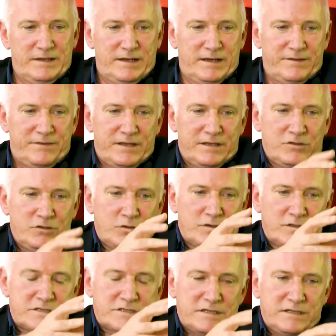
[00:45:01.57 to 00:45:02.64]
And then you
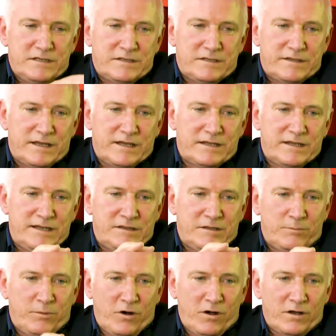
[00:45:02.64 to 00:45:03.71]
can see that in
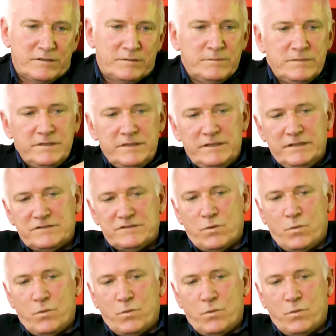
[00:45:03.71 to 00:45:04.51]
the bottom, it's a